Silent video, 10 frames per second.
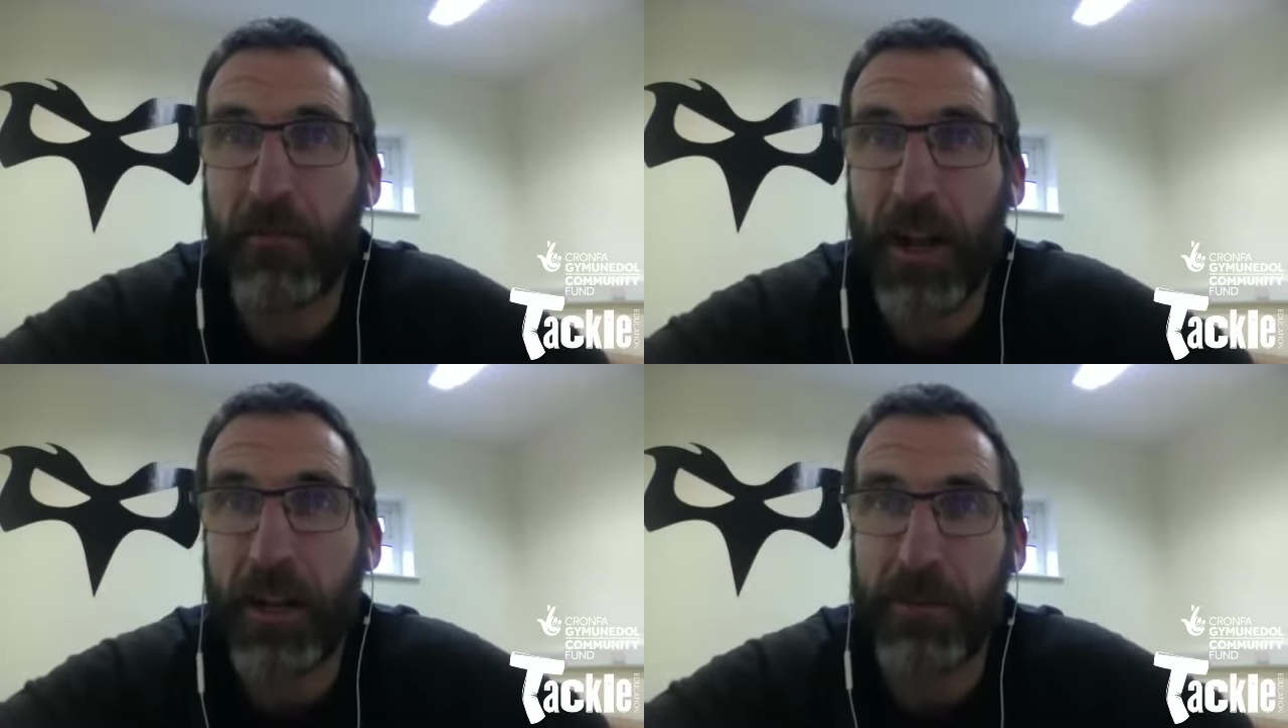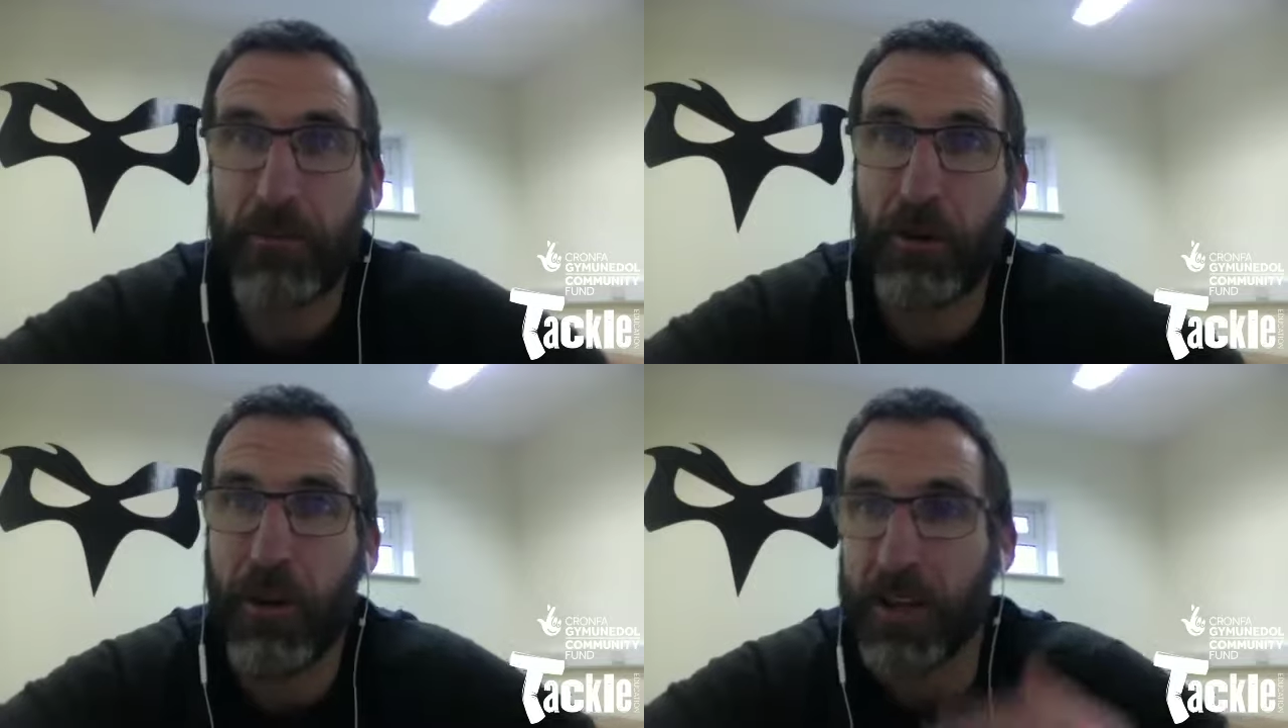managed to
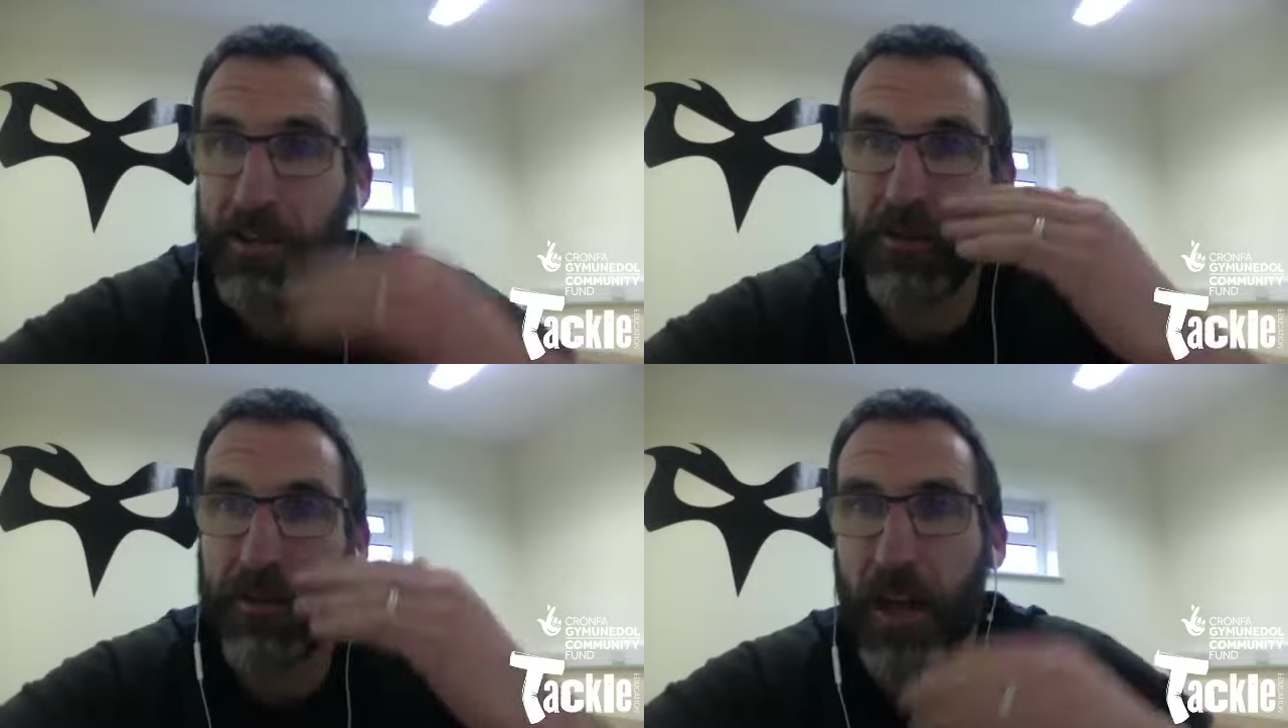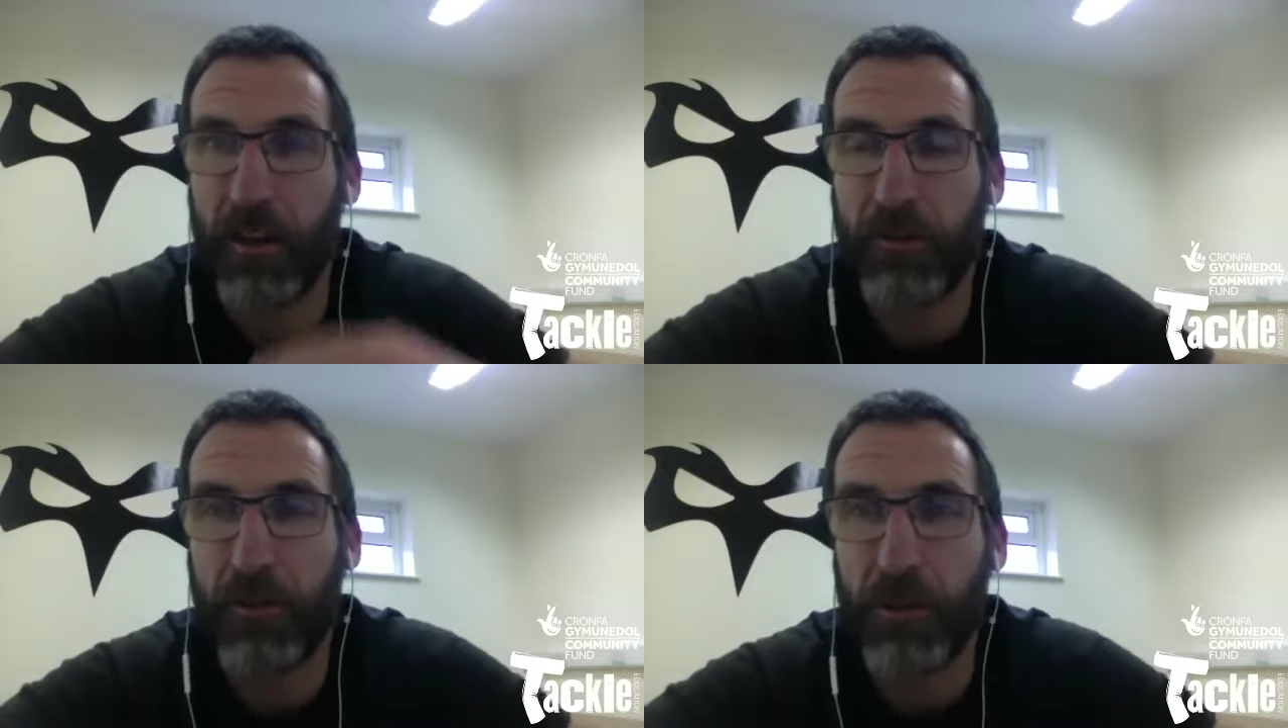progress kind
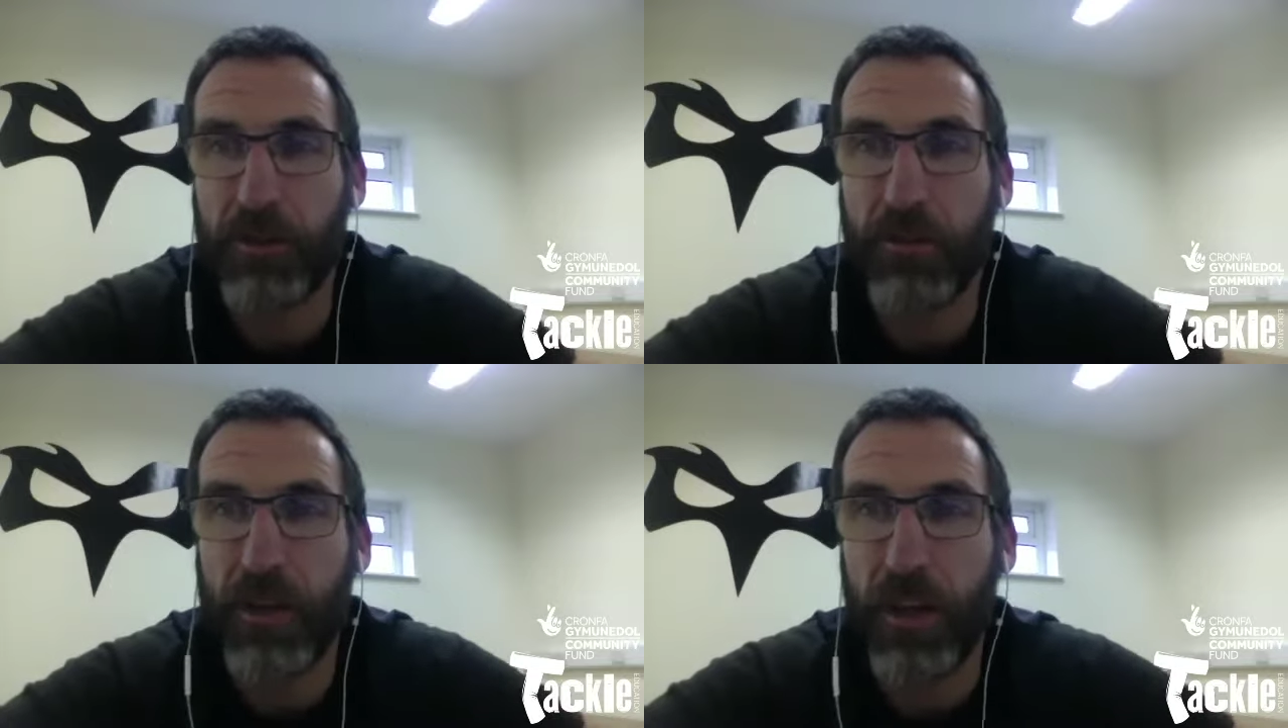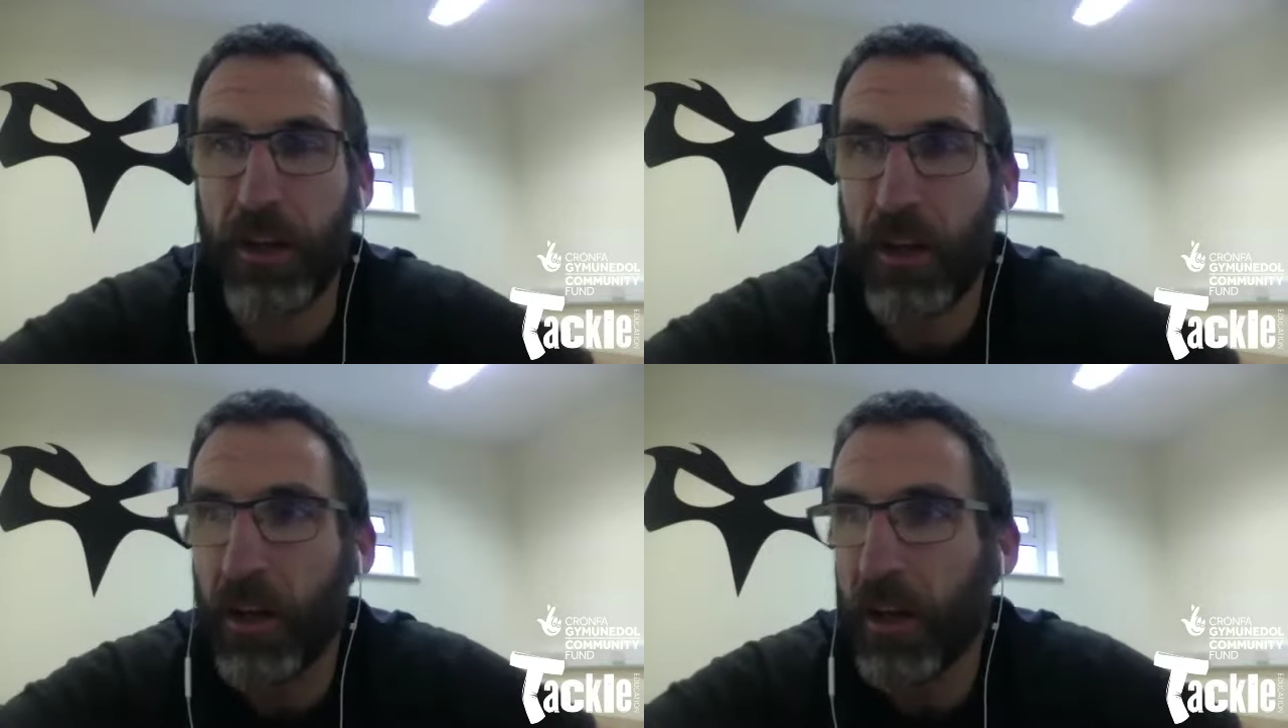of through the
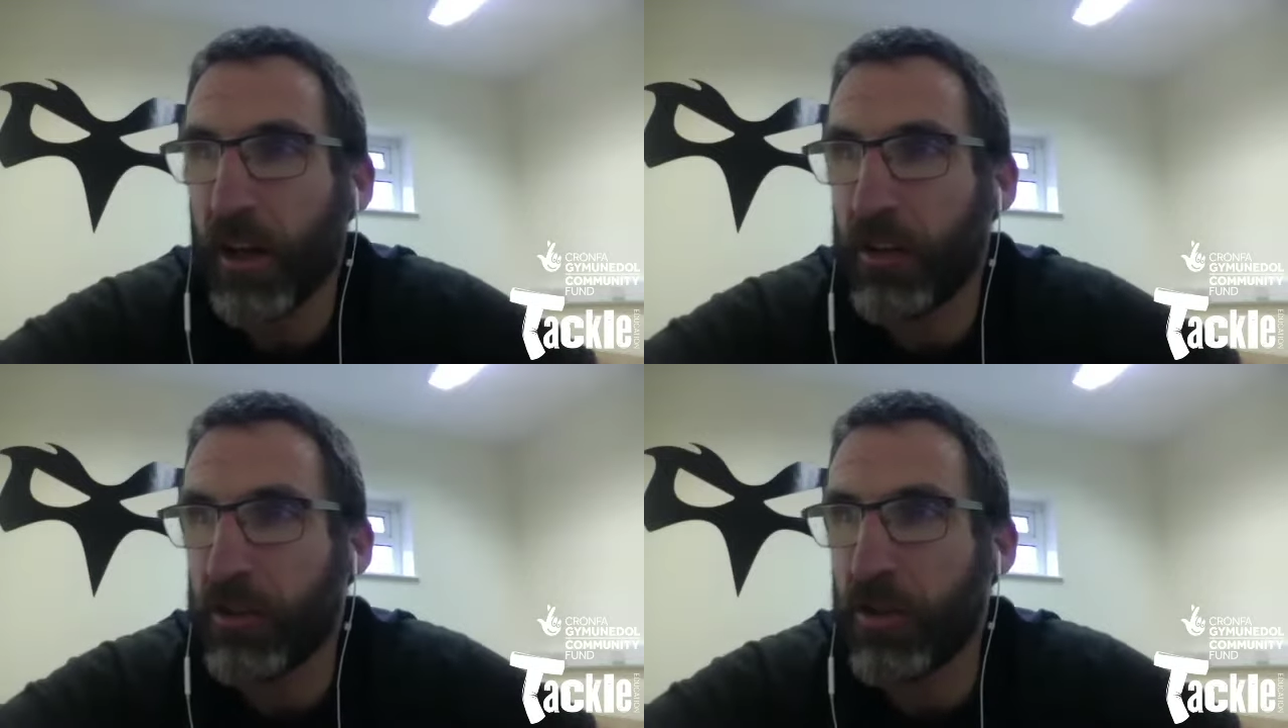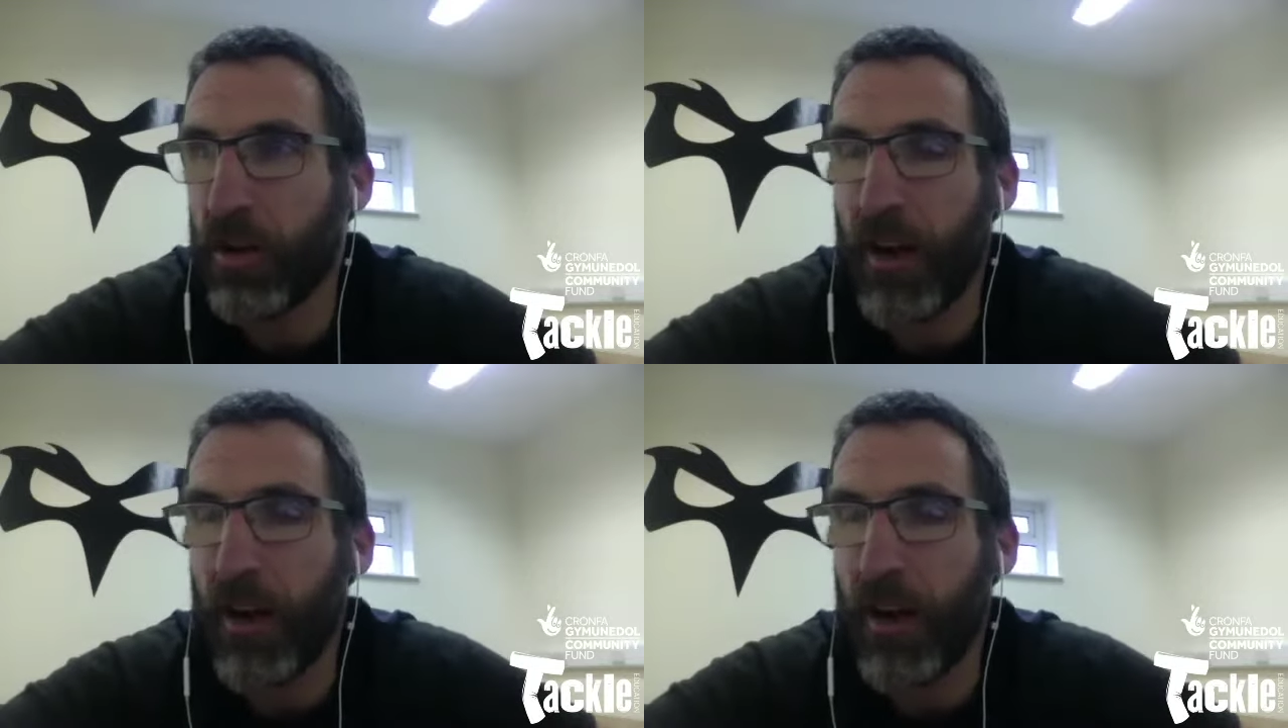junior